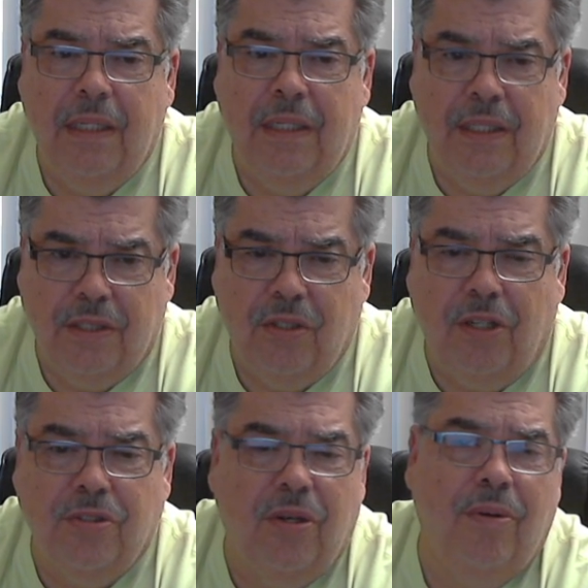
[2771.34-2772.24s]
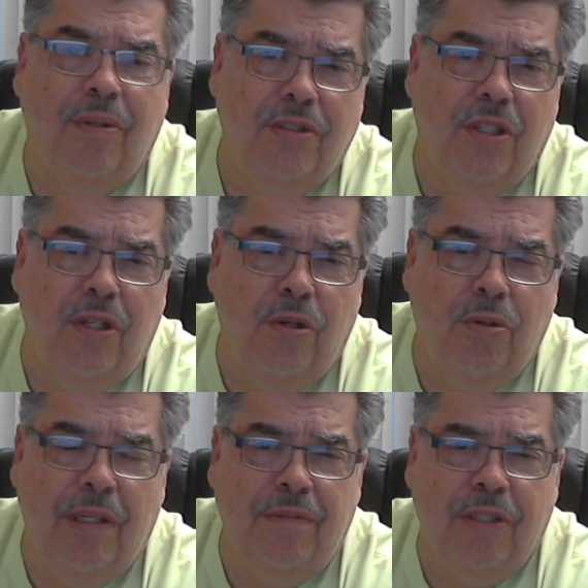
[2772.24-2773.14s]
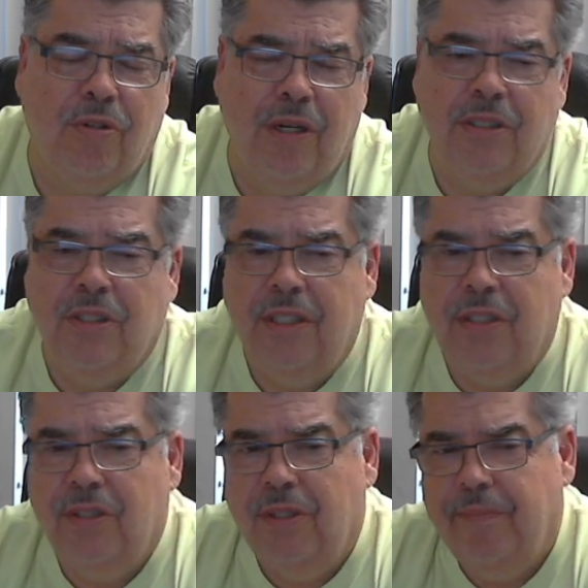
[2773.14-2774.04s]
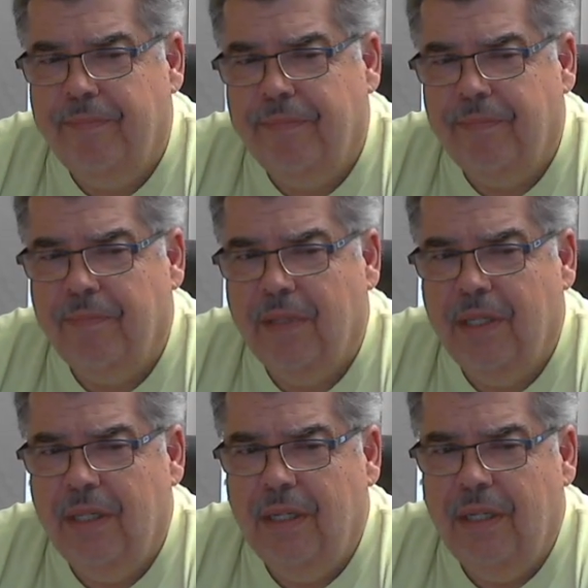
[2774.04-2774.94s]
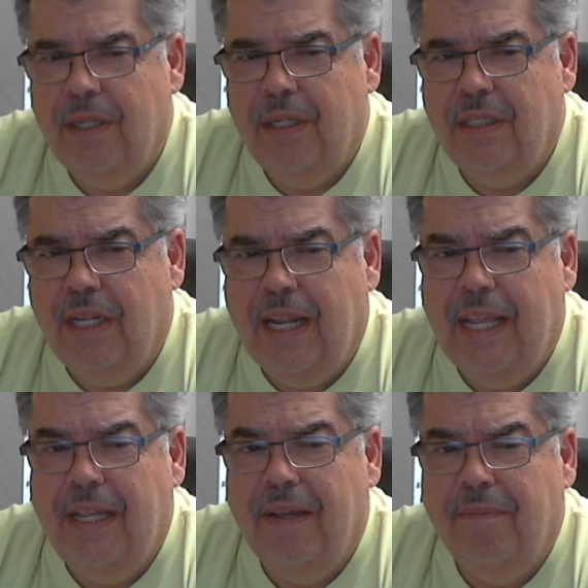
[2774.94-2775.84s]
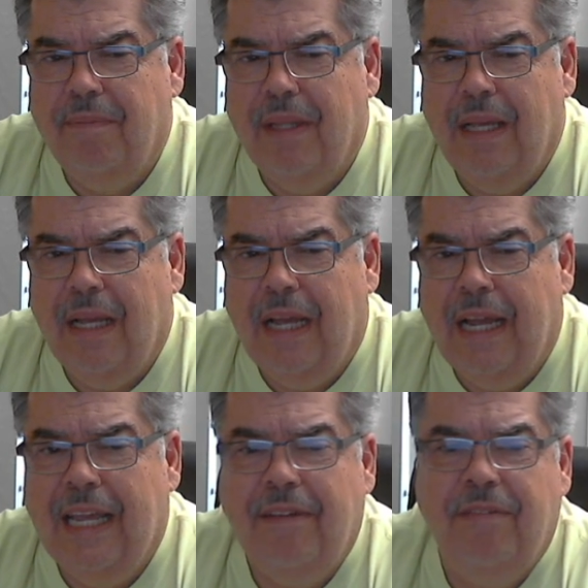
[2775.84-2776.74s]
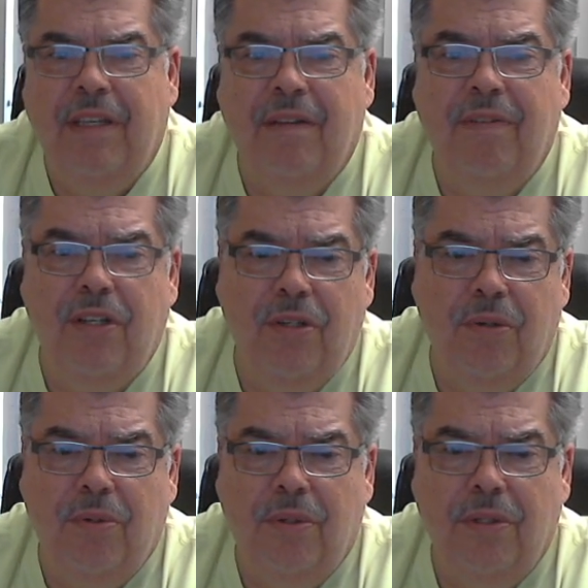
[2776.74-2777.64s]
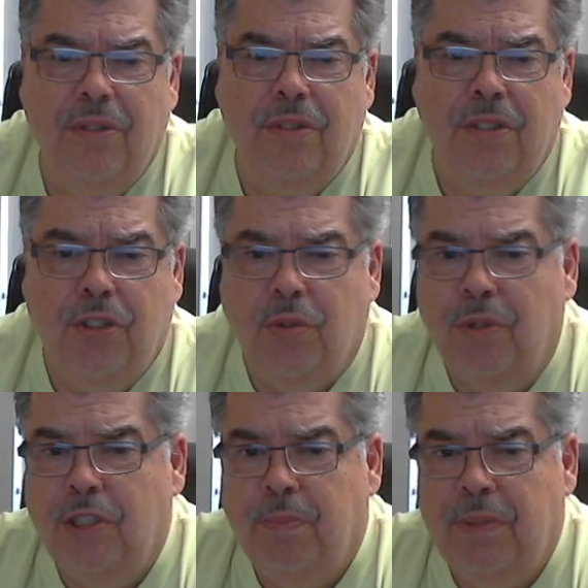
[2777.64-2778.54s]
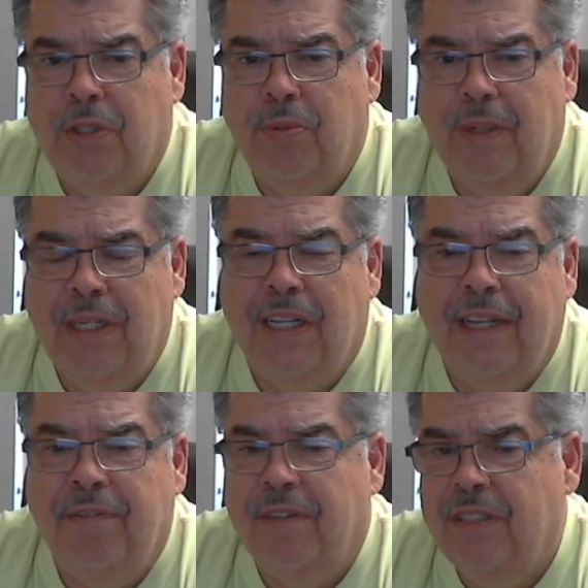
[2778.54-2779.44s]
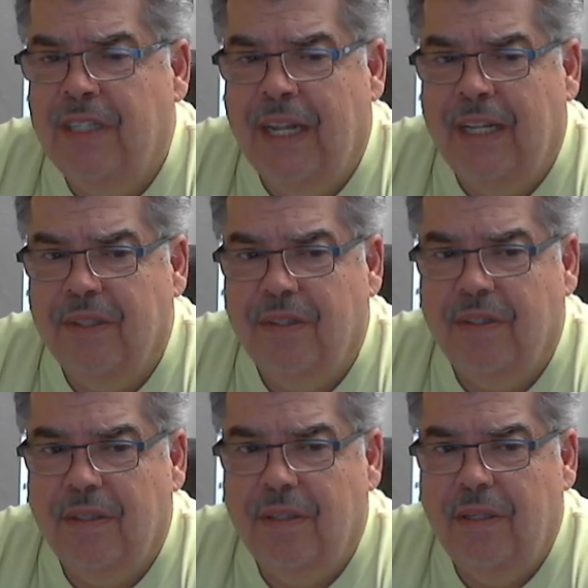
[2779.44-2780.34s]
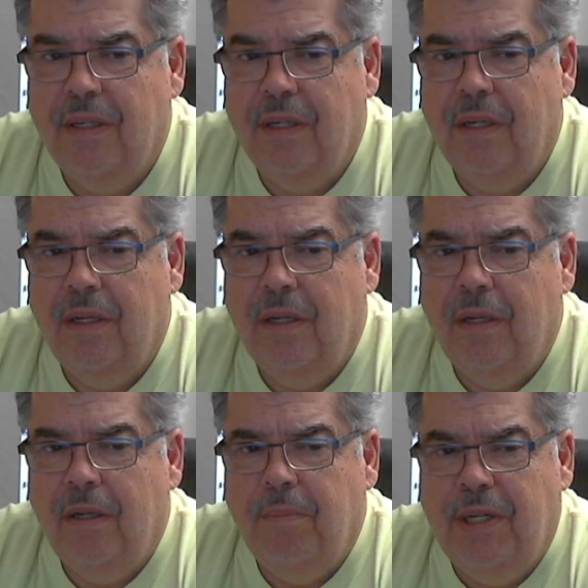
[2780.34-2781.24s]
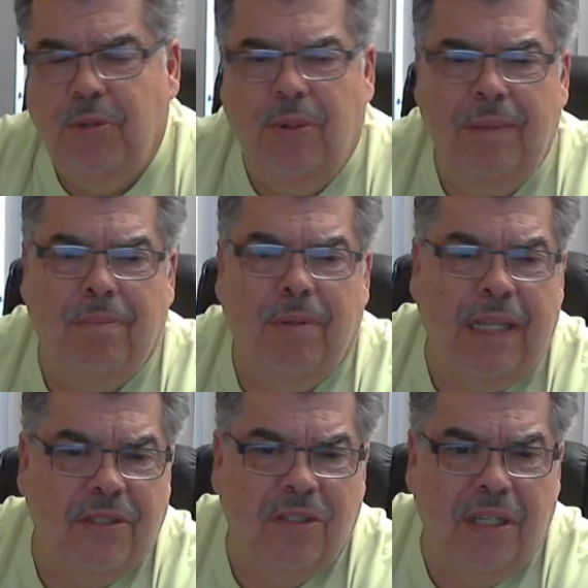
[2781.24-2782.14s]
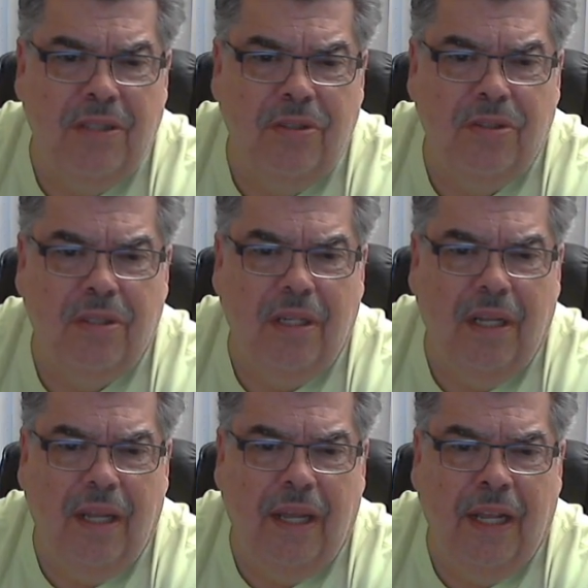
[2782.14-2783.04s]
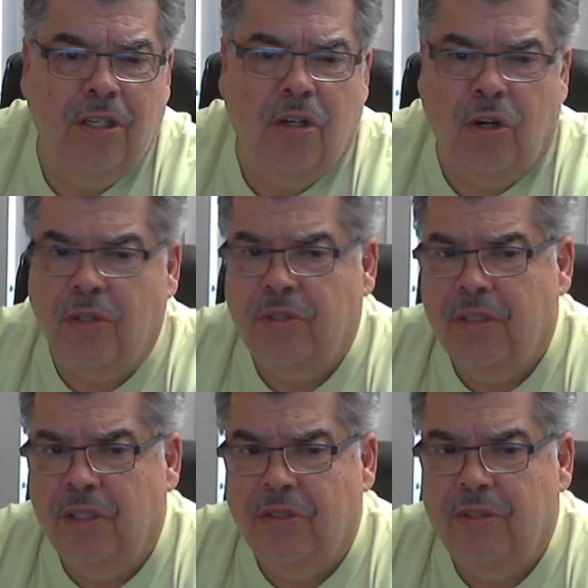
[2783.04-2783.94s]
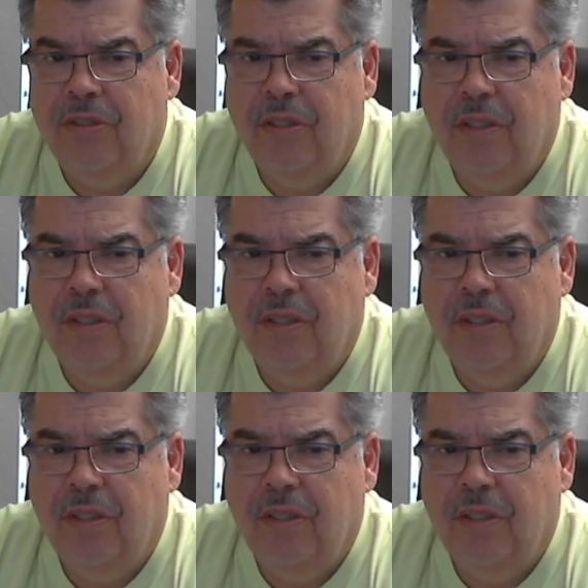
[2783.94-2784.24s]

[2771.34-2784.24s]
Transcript: This also is the New Living Translation. Today, I have given you the choice between life and death, between blessings and curses.